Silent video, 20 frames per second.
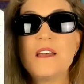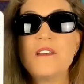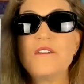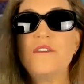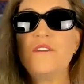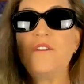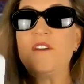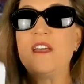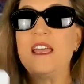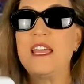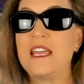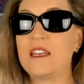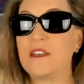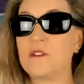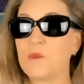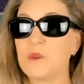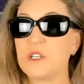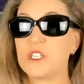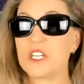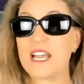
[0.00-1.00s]

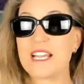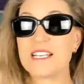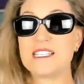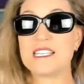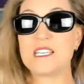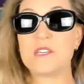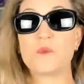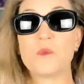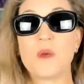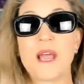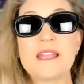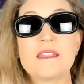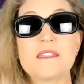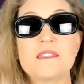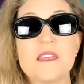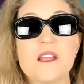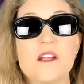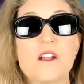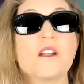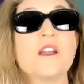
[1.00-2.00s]
fin, which I see right
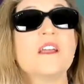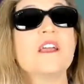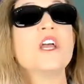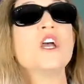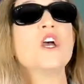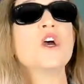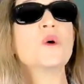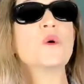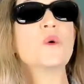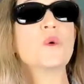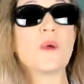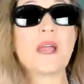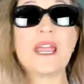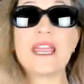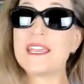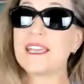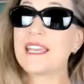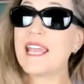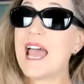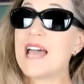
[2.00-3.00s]
there.
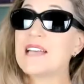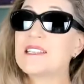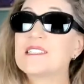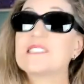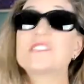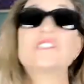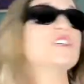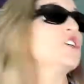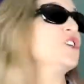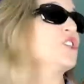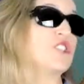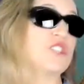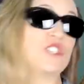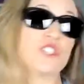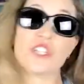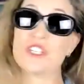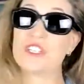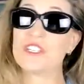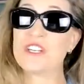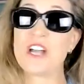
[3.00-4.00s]
Great guess,
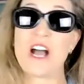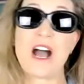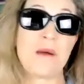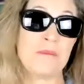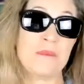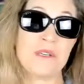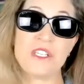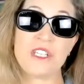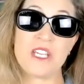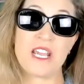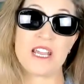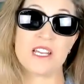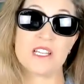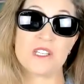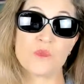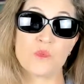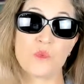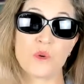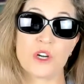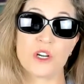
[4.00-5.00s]
just not Miss
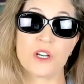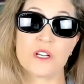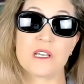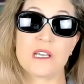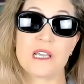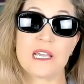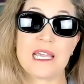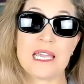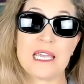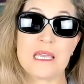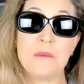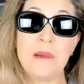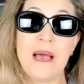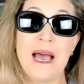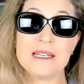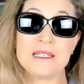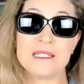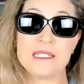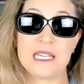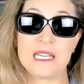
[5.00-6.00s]
Shannon's word. Keep
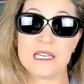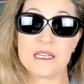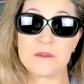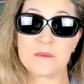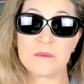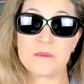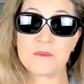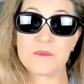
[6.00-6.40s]
hunting.